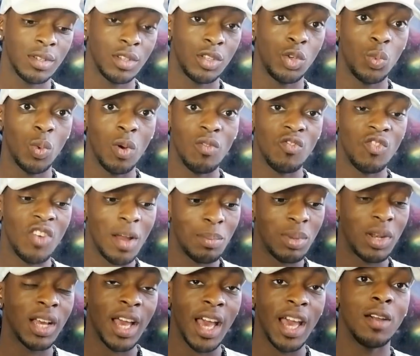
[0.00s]
You want
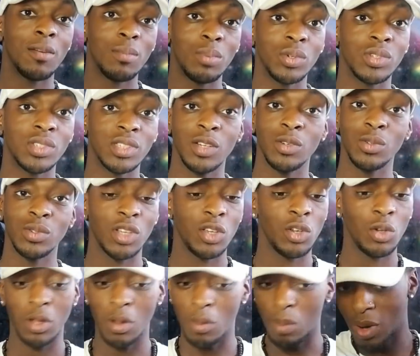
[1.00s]
replicatable skills
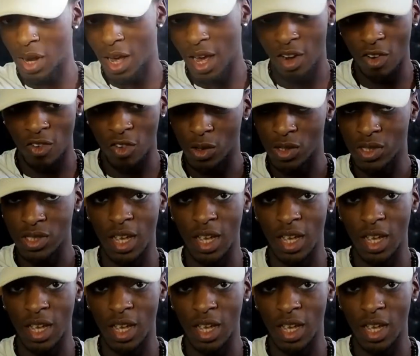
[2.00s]
that you can apply across